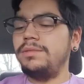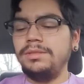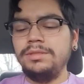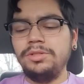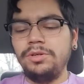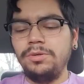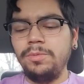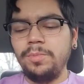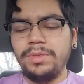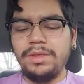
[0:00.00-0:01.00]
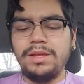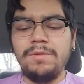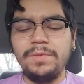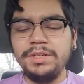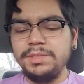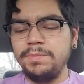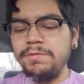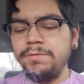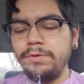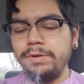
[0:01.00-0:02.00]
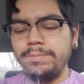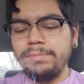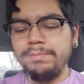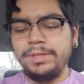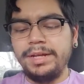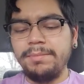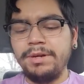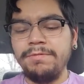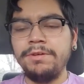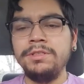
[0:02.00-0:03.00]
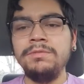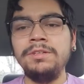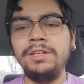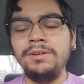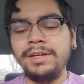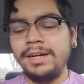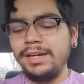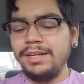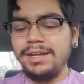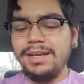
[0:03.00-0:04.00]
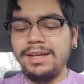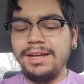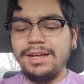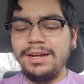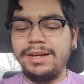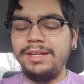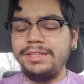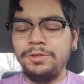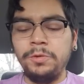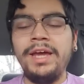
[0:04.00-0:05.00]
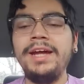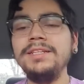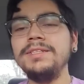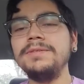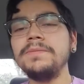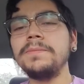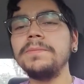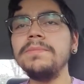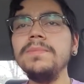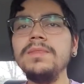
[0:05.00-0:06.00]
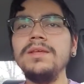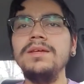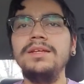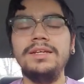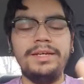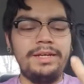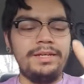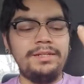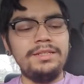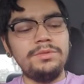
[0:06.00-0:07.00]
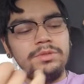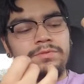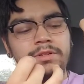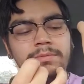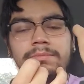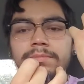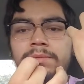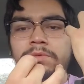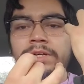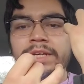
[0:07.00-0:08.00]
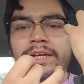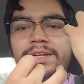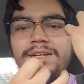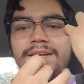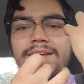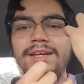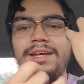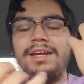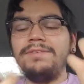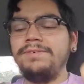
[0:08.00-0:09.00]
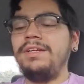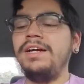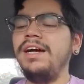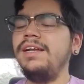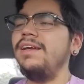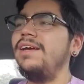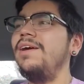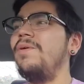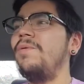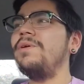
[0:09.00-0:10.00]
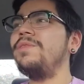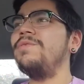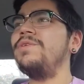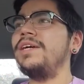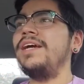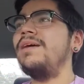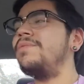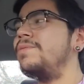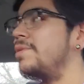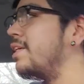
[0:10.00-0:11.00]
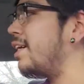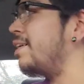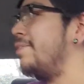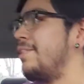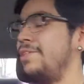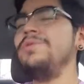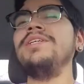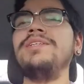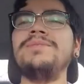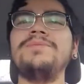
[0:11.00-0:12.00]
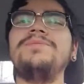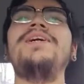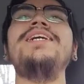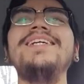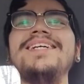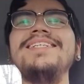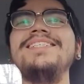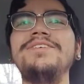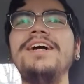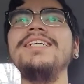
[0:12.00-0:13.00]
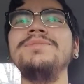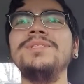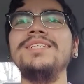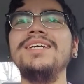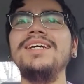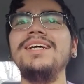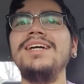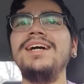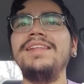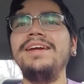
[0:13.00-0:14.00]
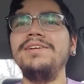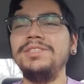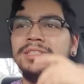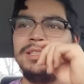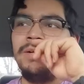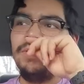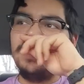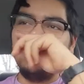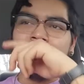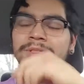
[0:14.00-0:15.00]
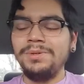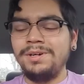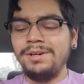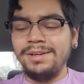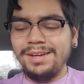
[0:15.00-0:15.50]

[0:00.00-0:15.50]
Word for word: So, I mentioned before in like my first video, I got I got like two cats, and this was from the boy cat, and I forgot what the fuck happened? What did I even do to him? Why did he scratch me? I think I was just loving on him too hard.